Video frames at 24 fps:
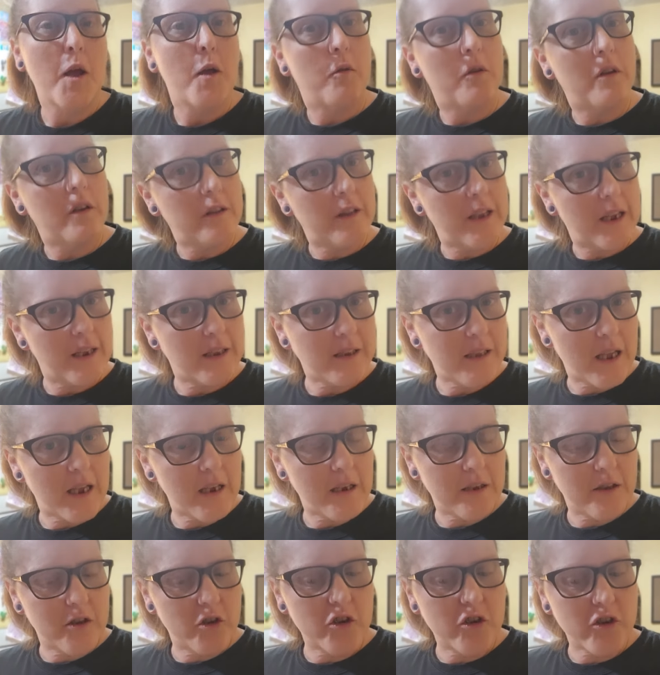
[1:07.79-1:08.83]
Well, they
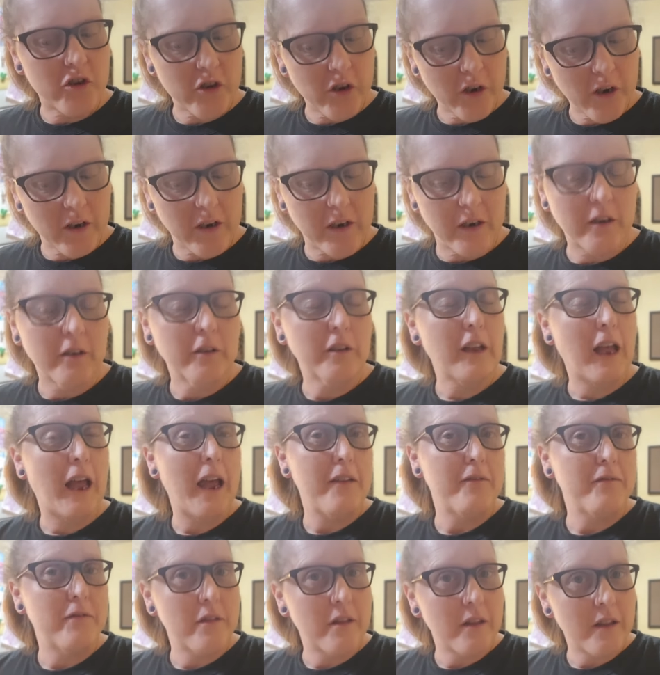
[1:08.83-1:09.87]
said sugar.
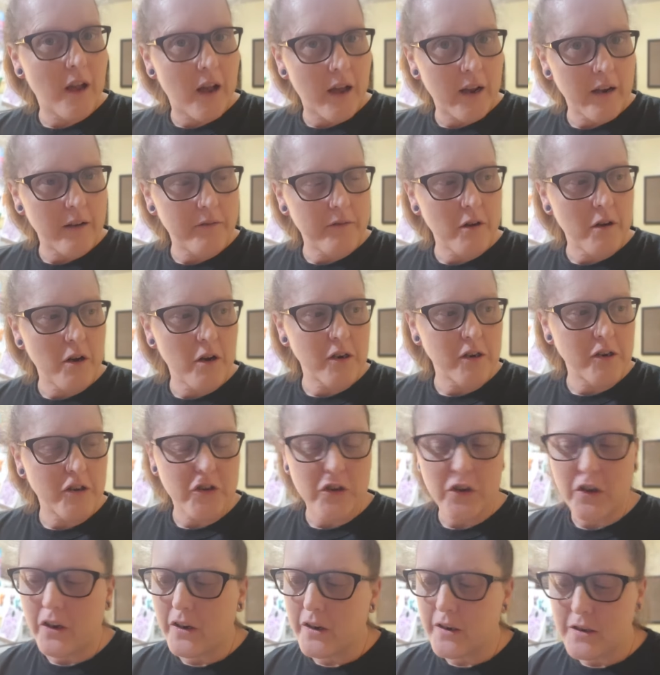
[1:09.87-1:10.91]
I've not ever heard
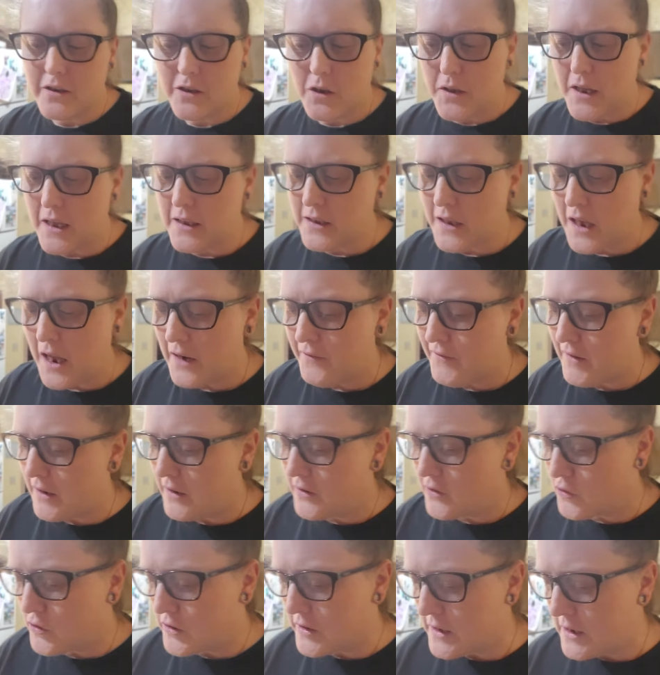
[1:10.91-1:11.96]
sugar, so that's kind of
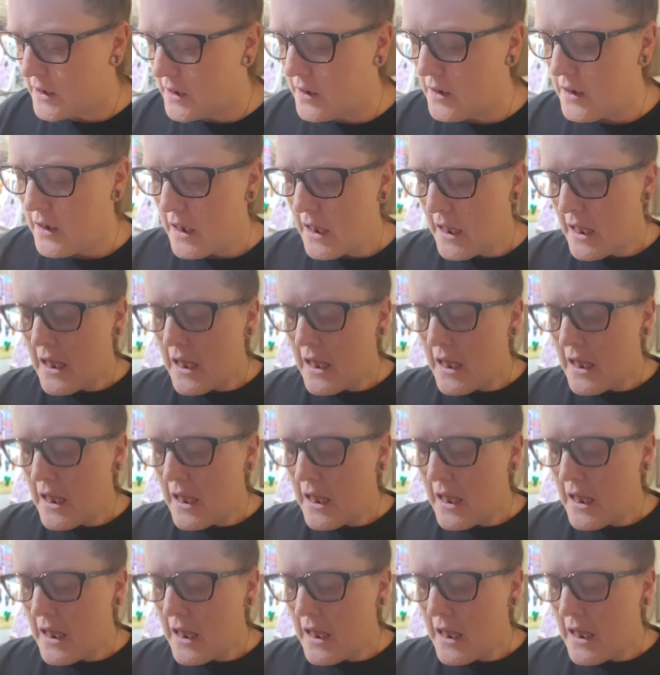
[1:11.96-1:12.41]
interesting.